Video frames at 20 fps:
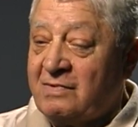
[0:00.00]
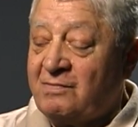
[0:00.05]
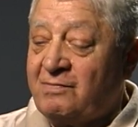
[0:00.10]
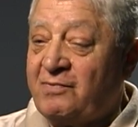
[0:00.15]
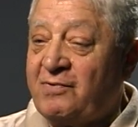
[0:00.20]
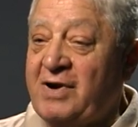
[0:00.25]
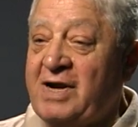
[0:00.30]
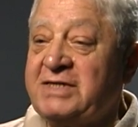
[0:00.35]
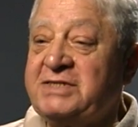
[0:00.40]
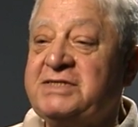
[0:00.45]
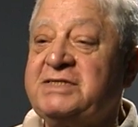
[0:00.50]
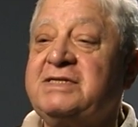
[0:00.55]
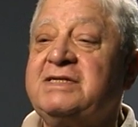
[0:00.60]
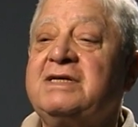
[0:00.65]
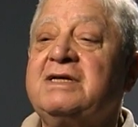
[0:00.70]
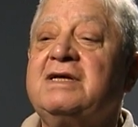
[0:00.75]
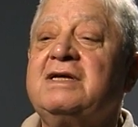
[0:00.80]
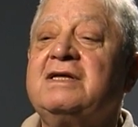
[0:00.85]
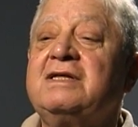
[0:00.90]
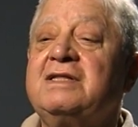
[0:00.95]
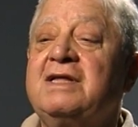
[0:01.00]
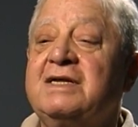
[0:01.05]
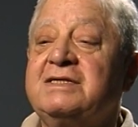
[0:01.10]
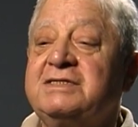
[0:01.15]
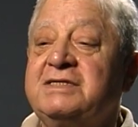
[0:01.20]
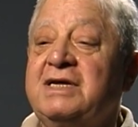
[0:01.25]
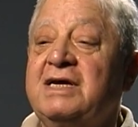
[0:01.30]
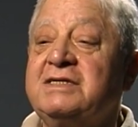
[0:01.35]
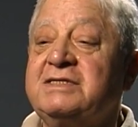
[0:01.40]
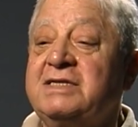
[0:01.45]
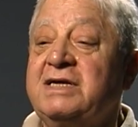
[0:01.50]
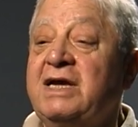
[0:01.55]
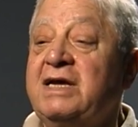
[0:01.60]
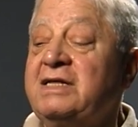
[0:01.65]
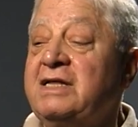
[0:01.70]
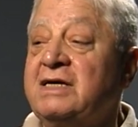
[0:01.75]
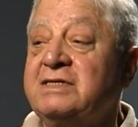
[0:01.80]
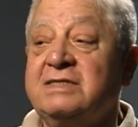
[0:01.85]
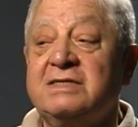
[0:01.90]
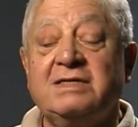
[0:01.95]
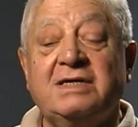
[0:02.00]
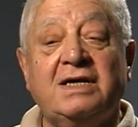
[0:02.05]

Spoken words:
pressed, that CSEA doesn't.